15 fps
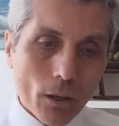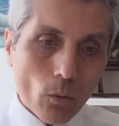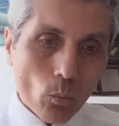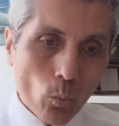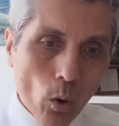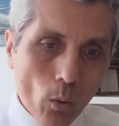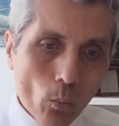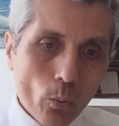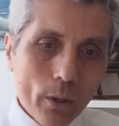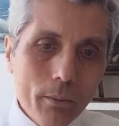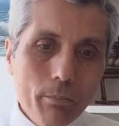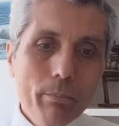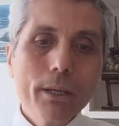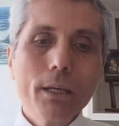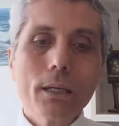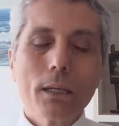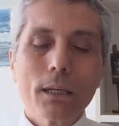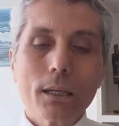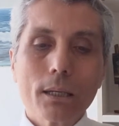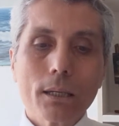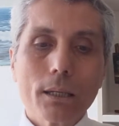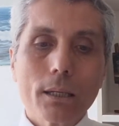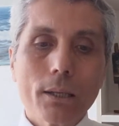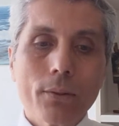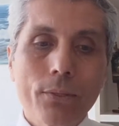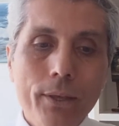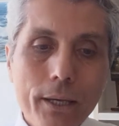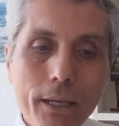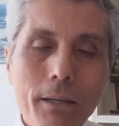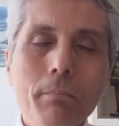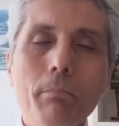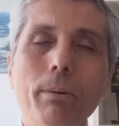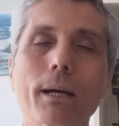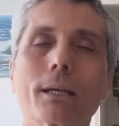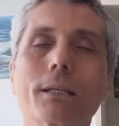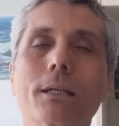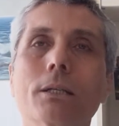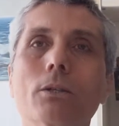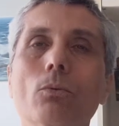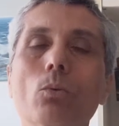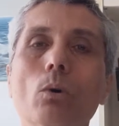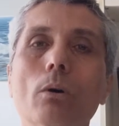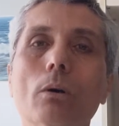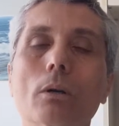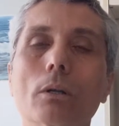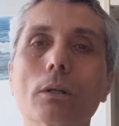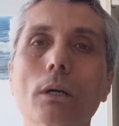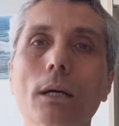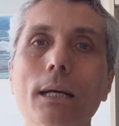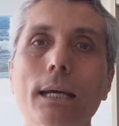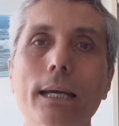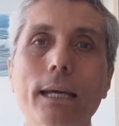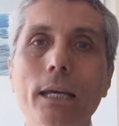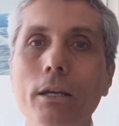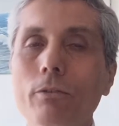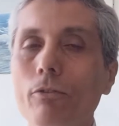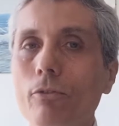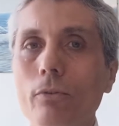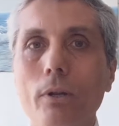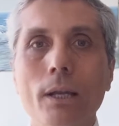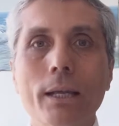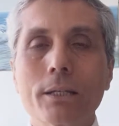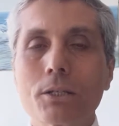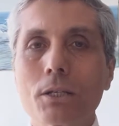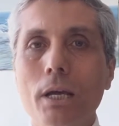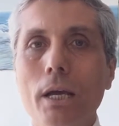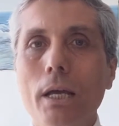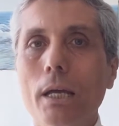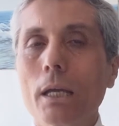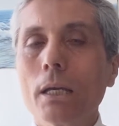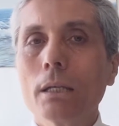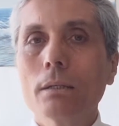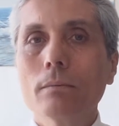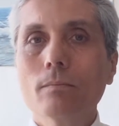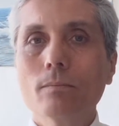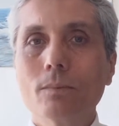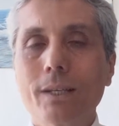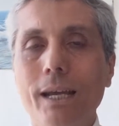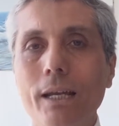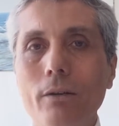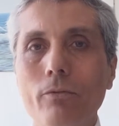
What will be the impact in the world if, let's say, in 10,